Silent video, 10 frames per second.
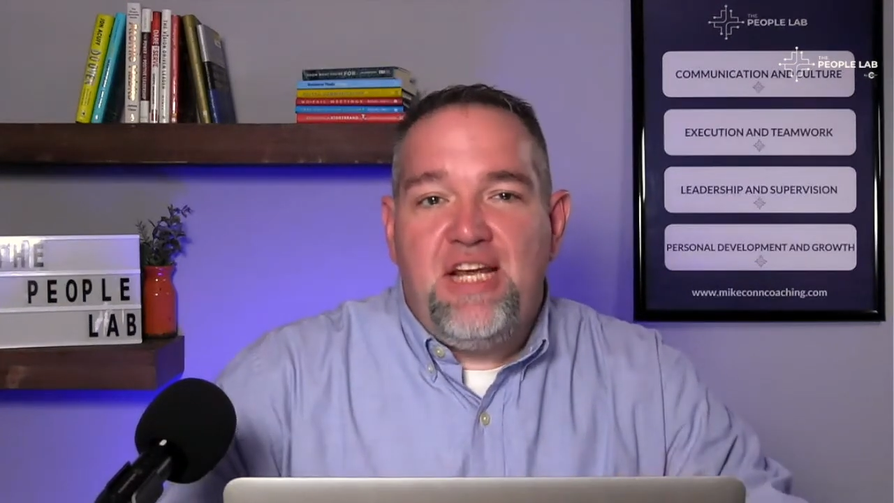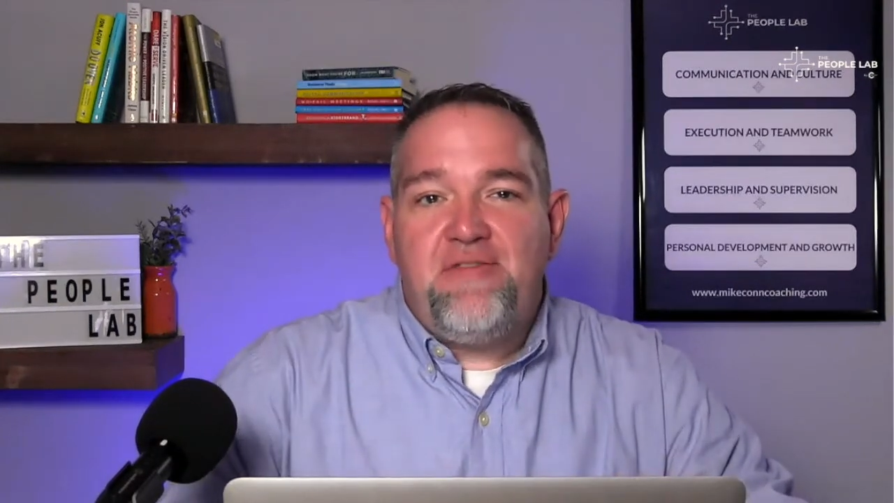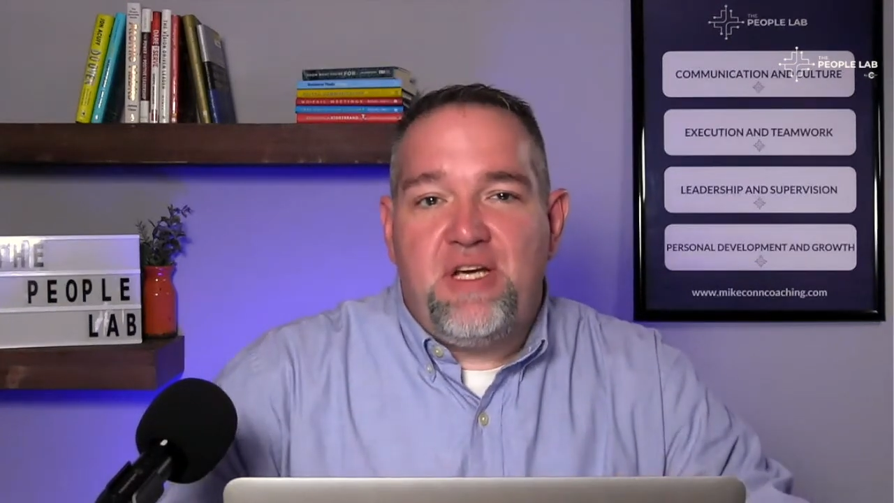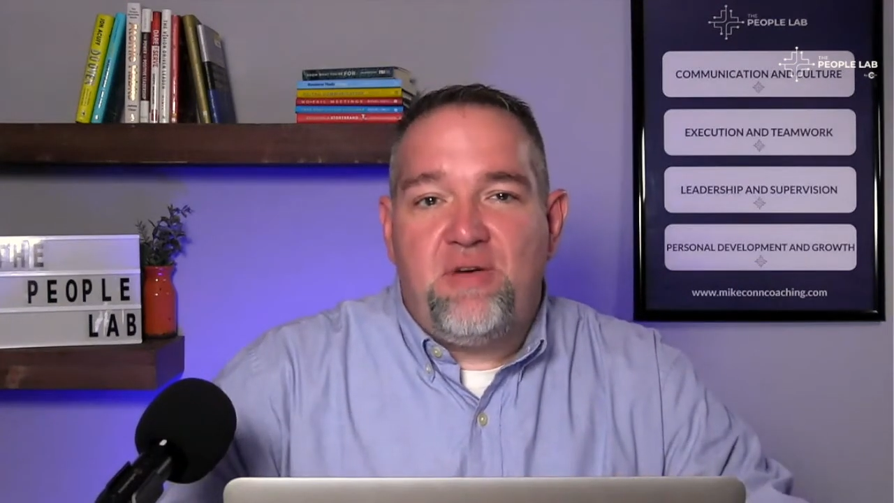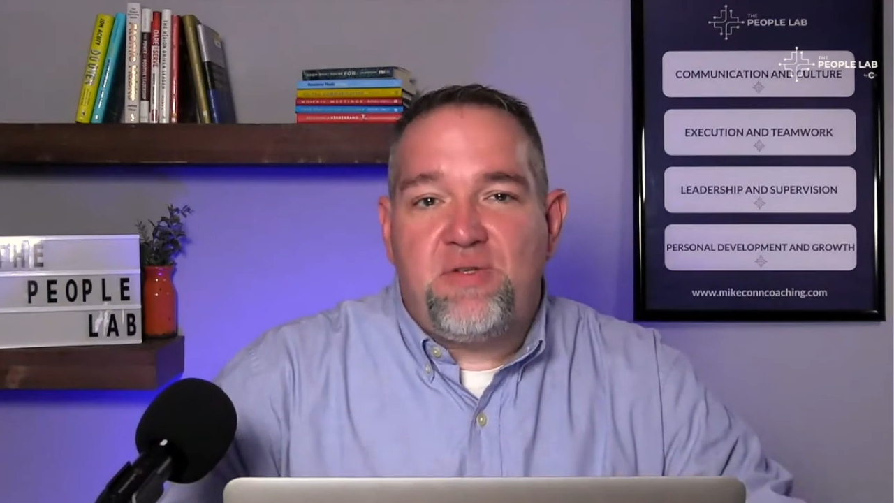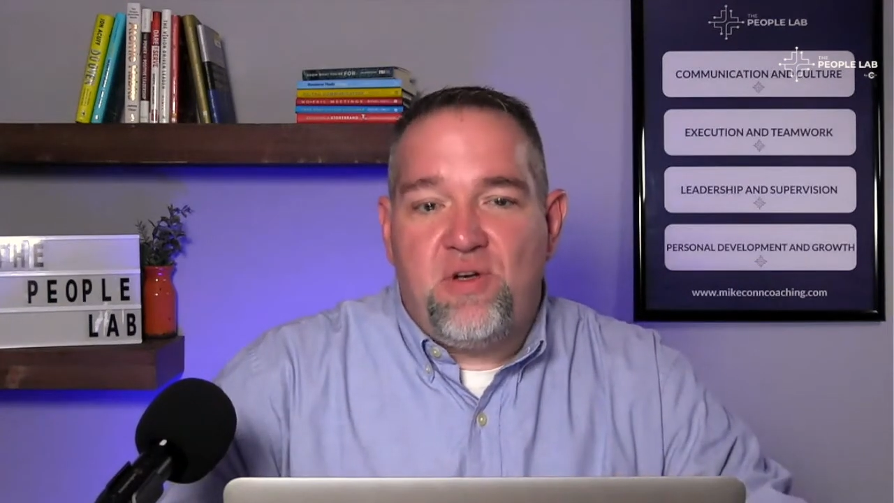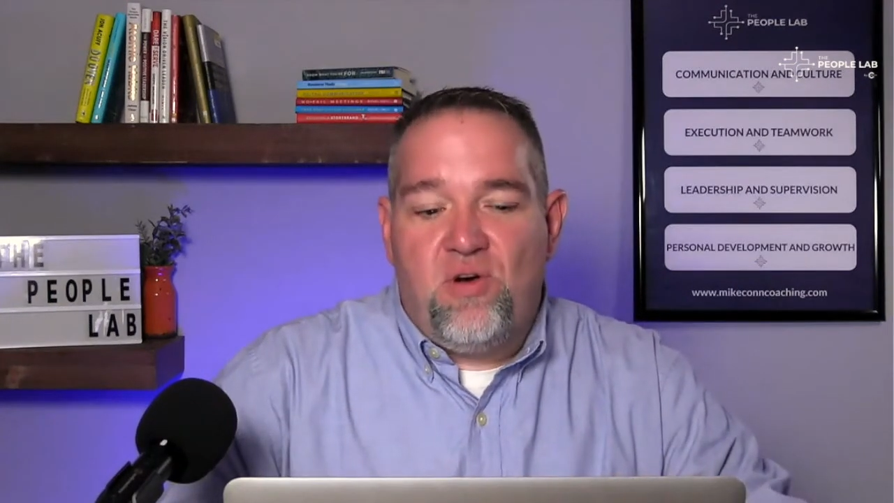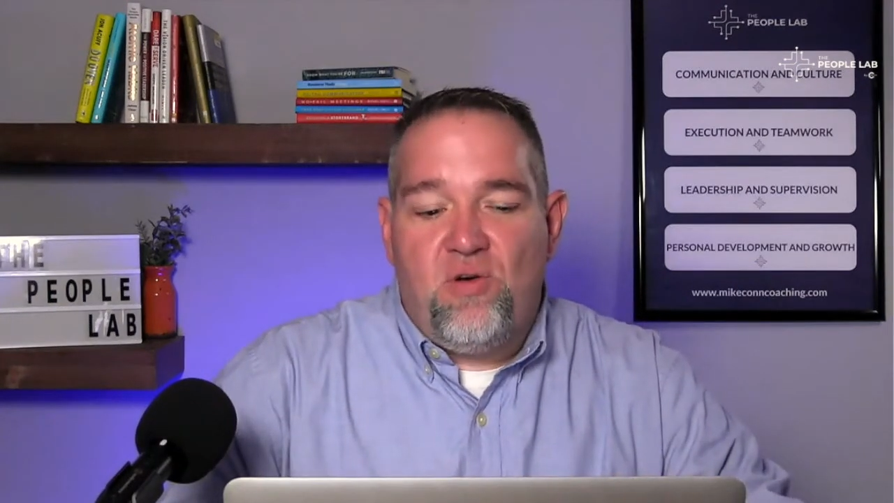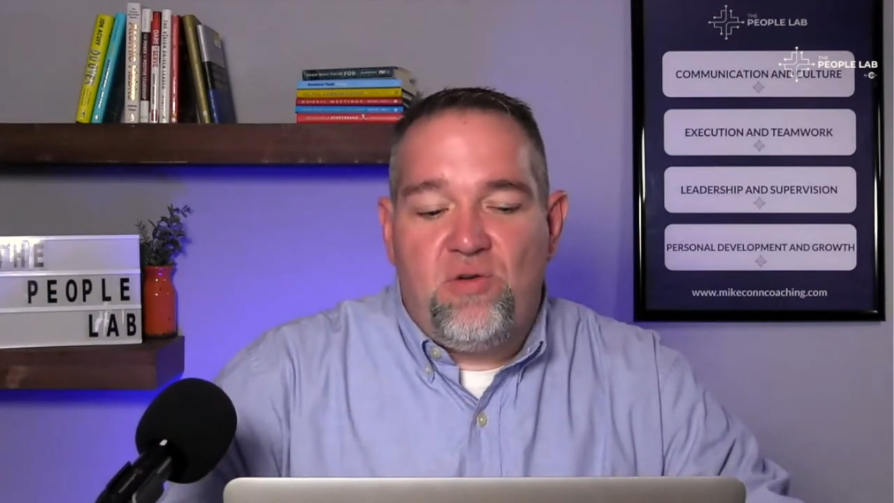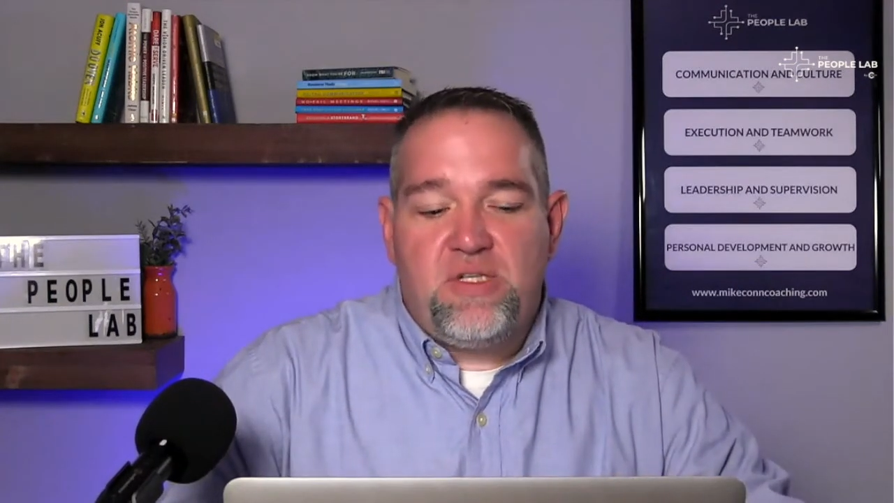those
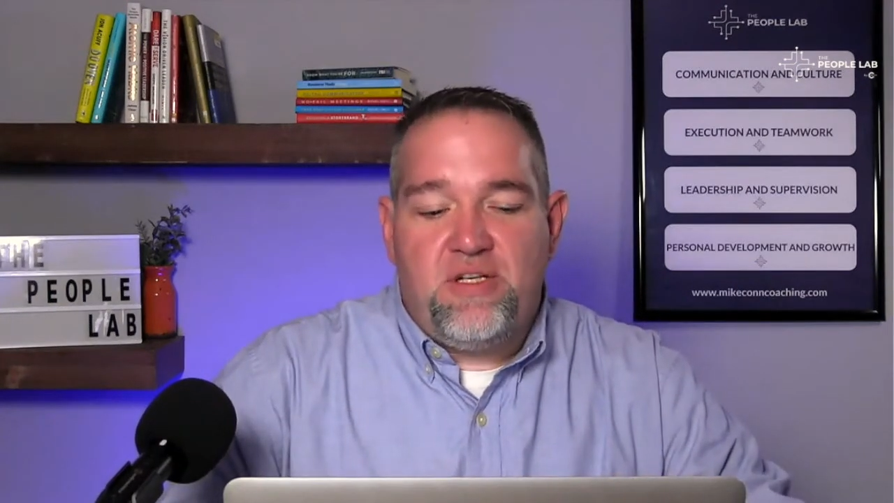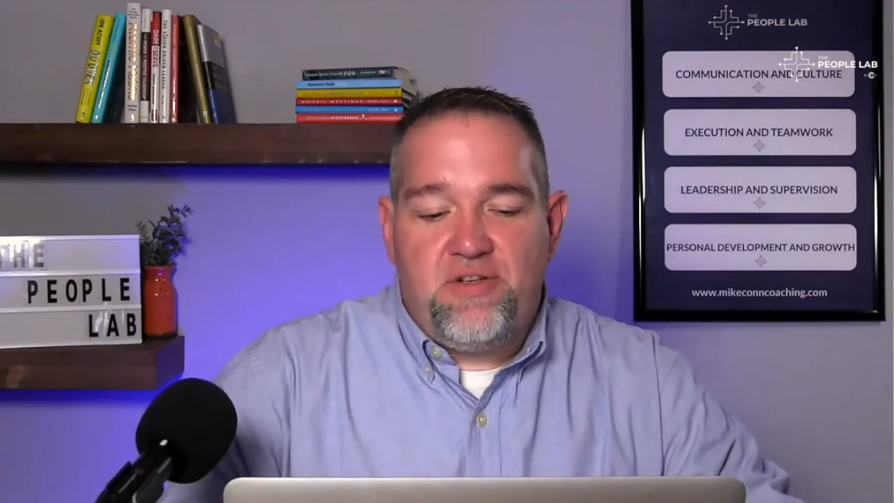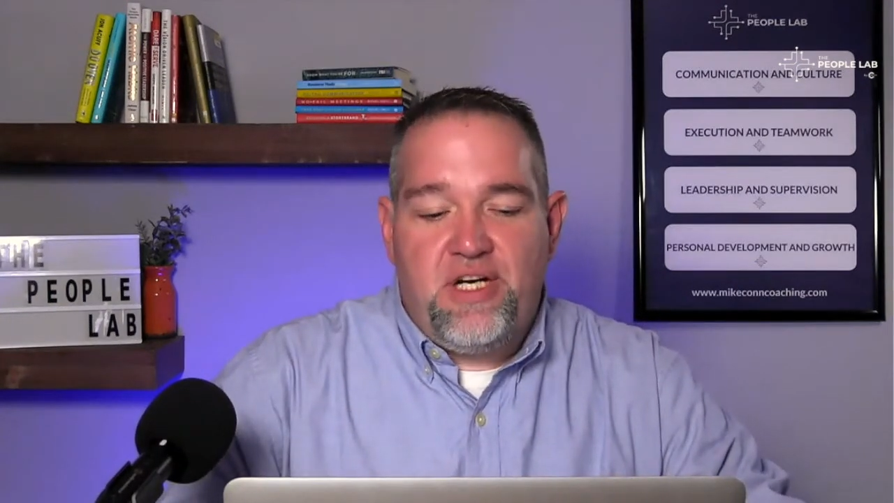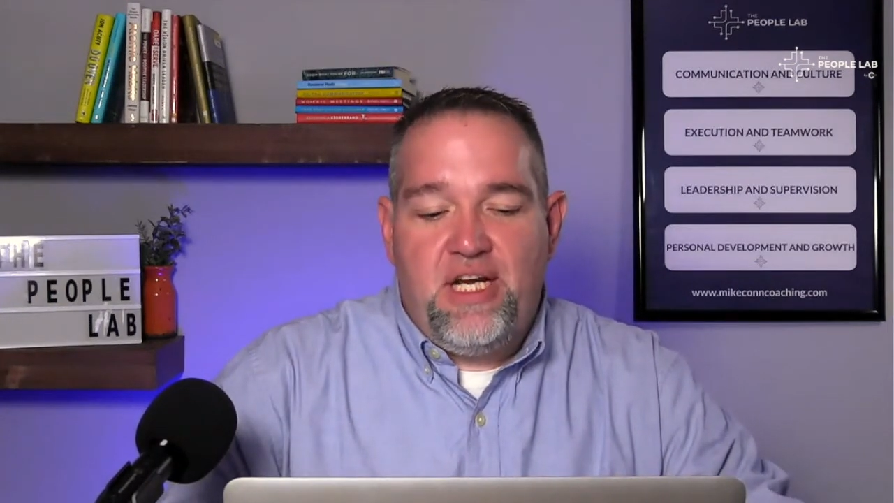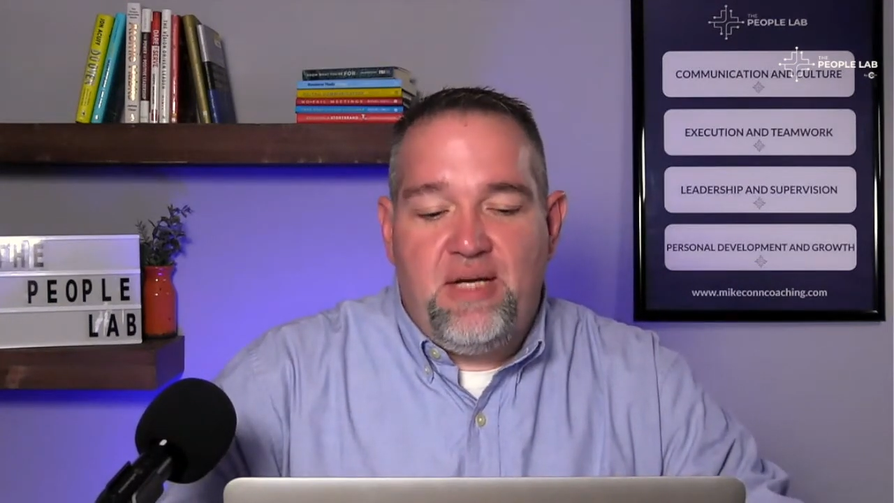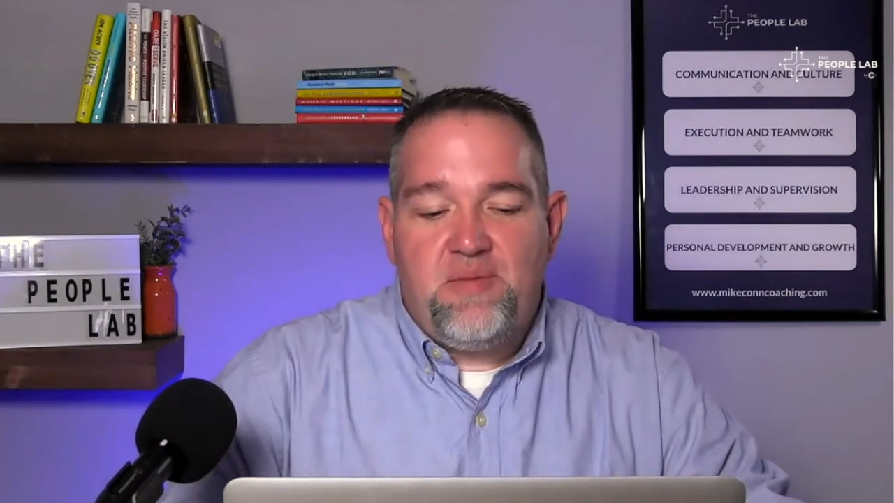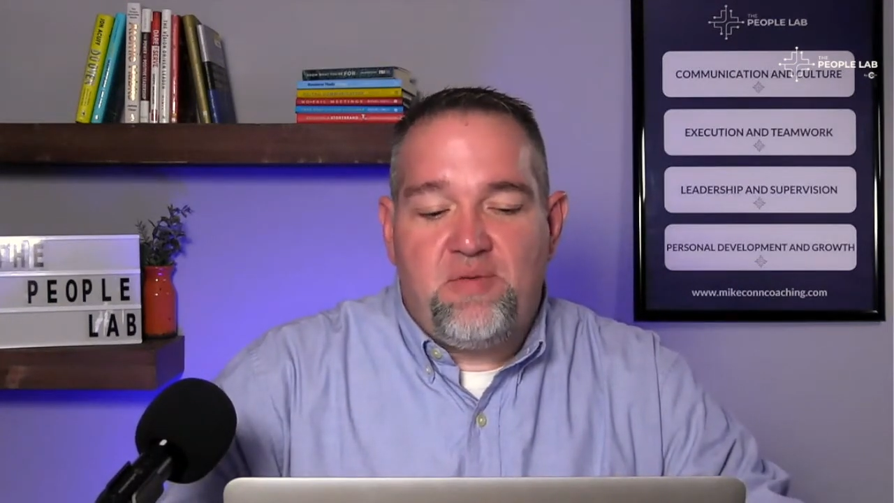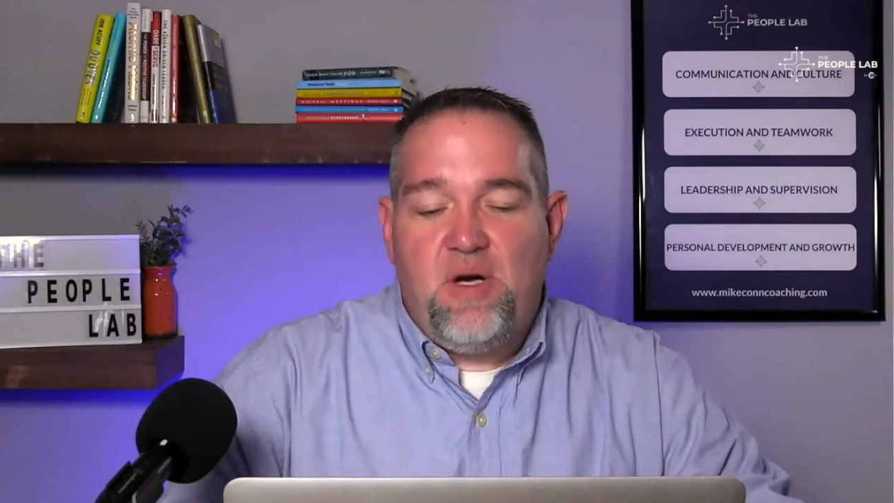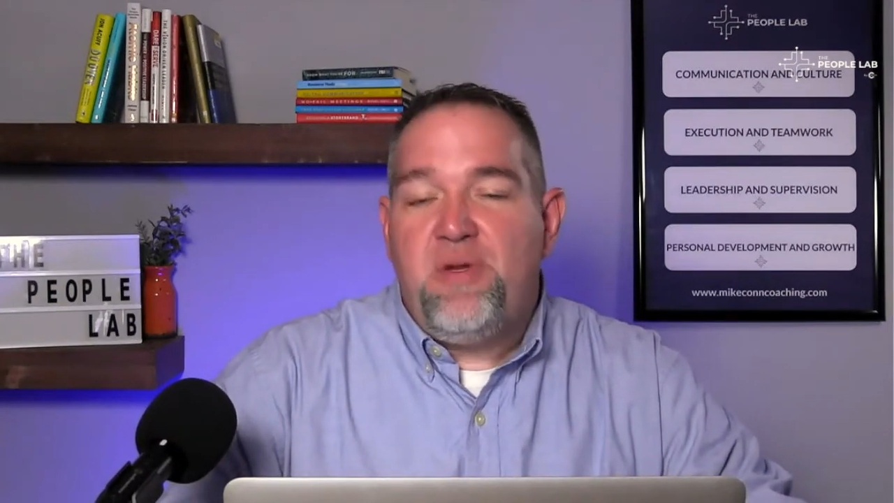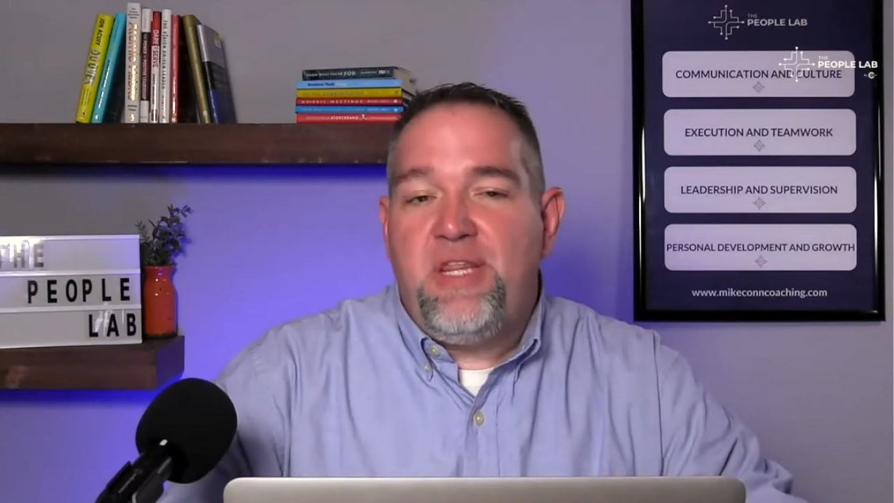goals and dreams,
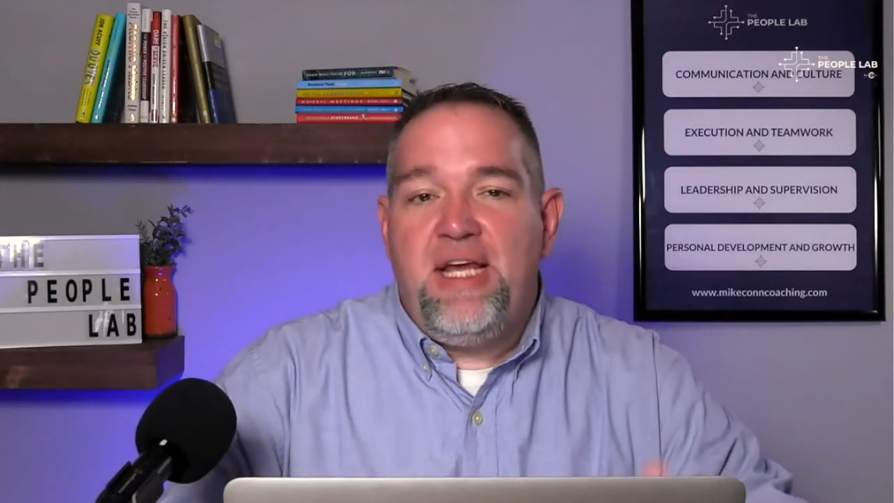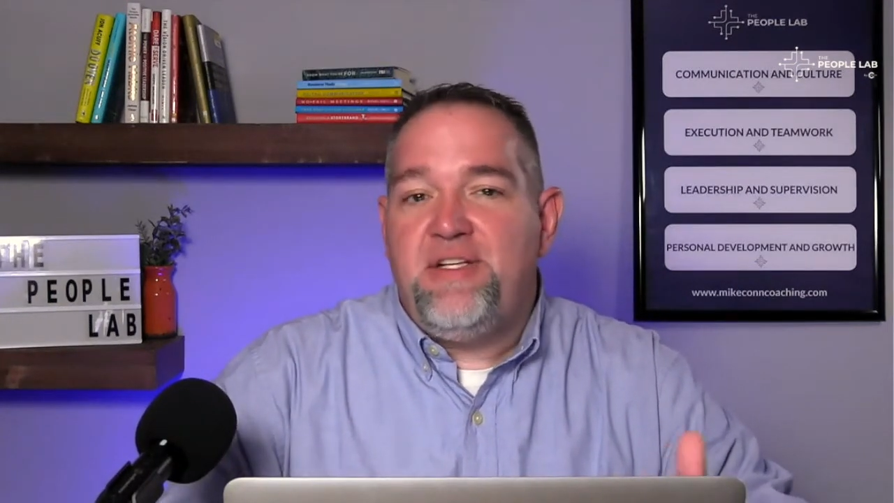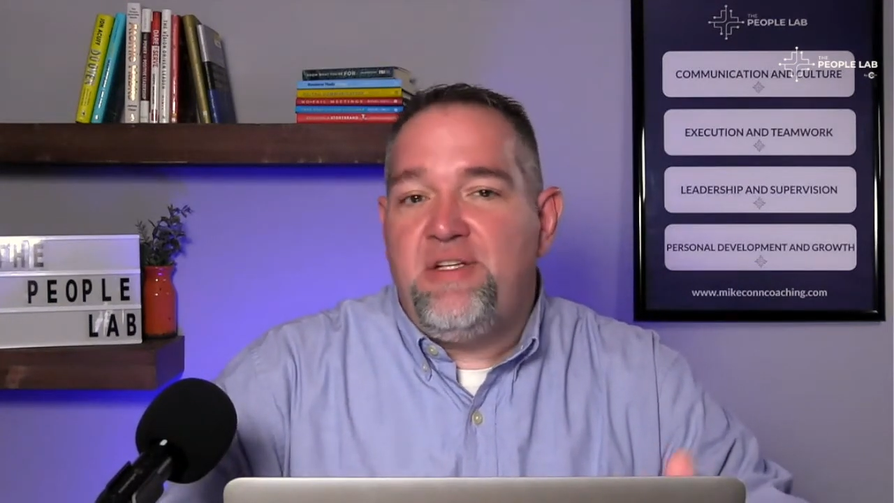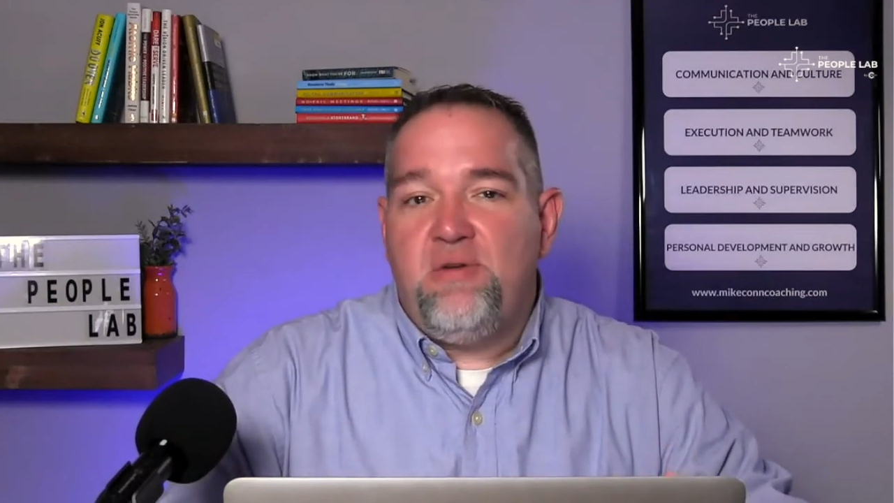what would they do?